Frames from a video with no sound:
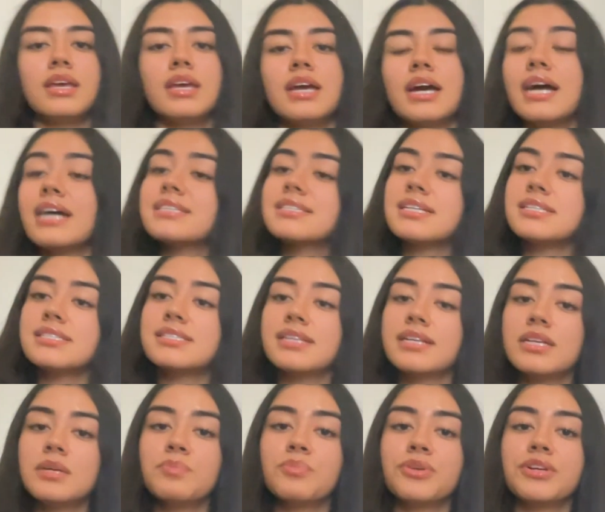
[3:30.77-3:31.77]
As I
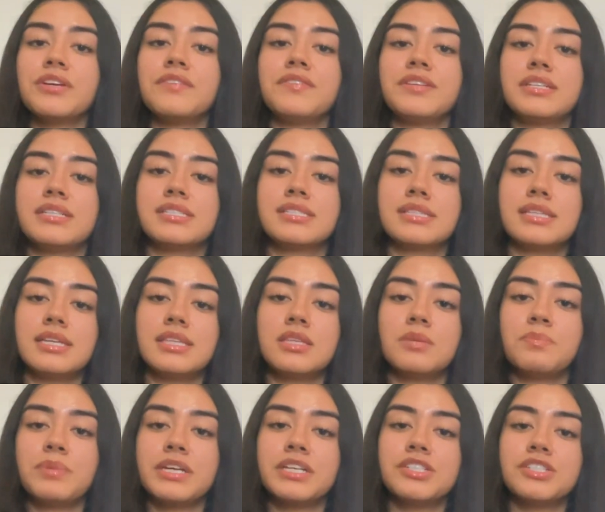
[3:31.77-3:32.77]
stated previously, the
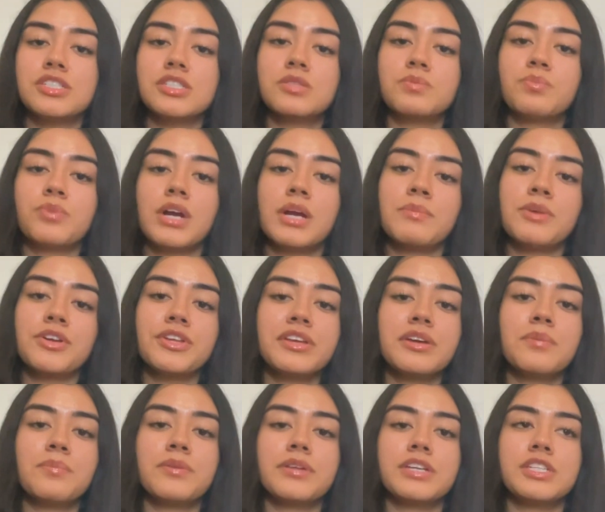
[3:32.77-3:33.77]
patient's primary
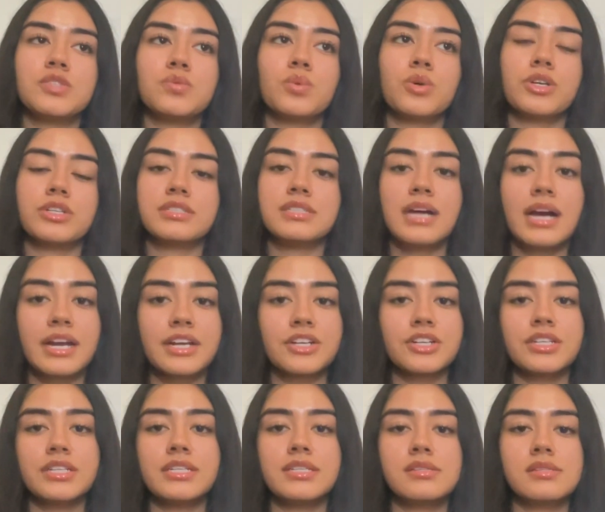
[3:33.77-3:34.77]
complaints were
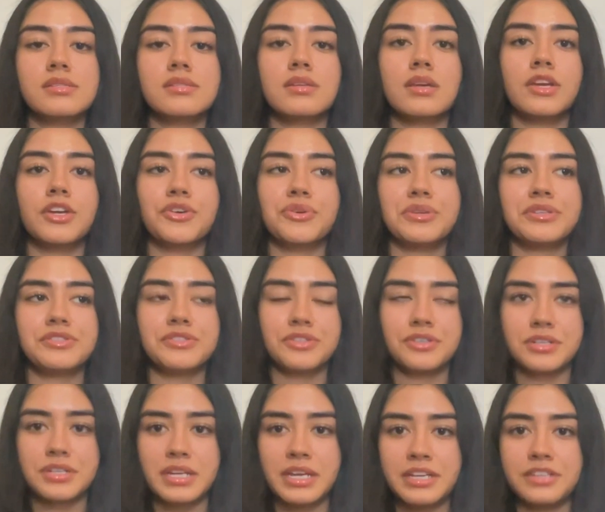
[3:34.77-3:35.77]
tiredness, increased
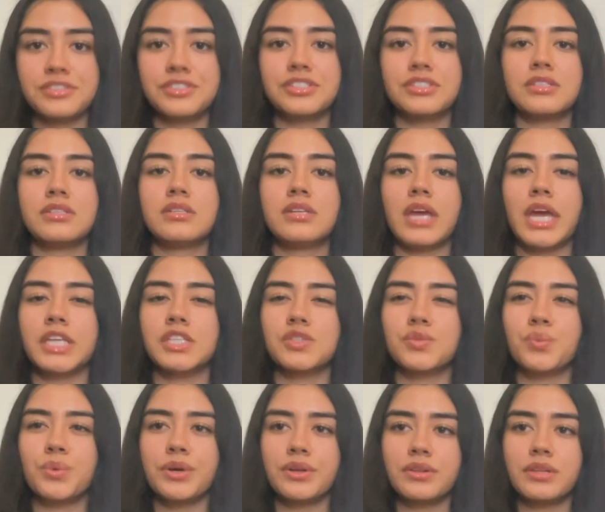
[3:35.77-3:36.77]
urination, and
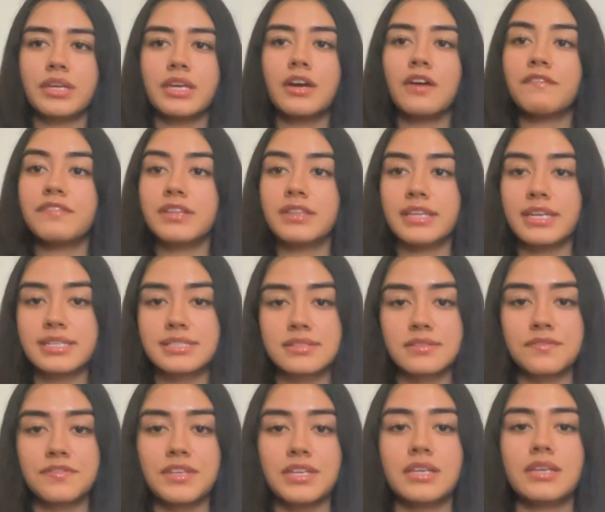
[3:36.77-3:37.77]
swelling of the legs
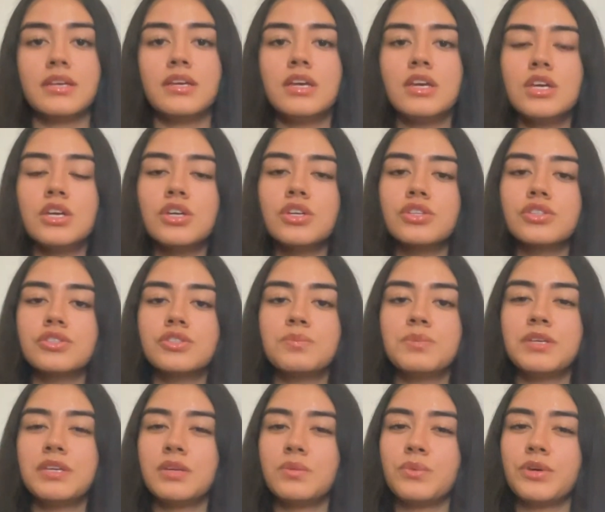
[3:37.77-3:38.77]
and feet. To
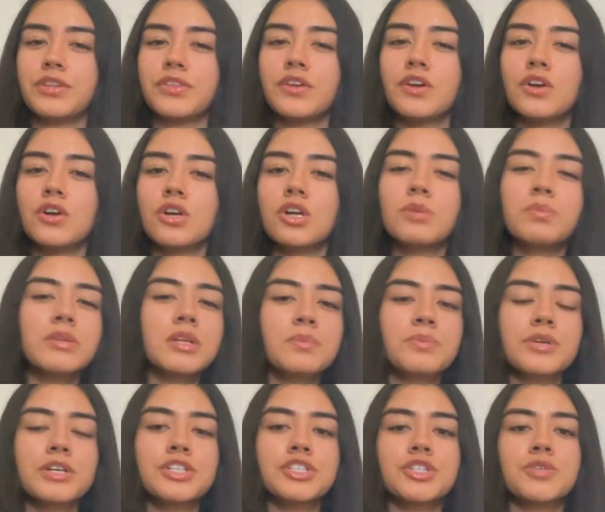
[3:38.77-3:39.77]
begin with, her blood
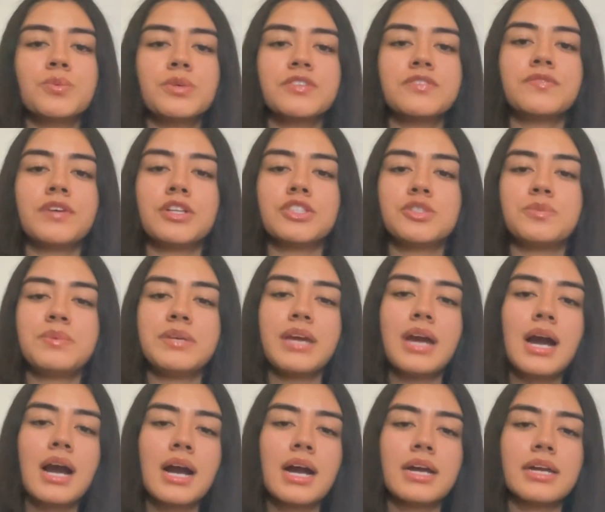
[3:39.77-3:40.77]
pressure was found to be
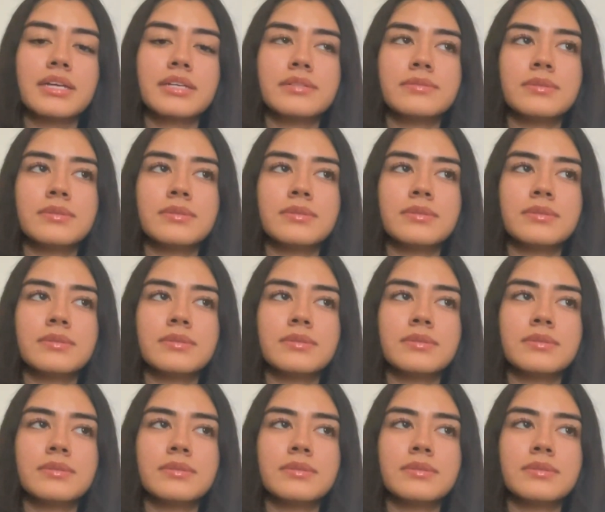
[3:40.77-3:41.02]
high.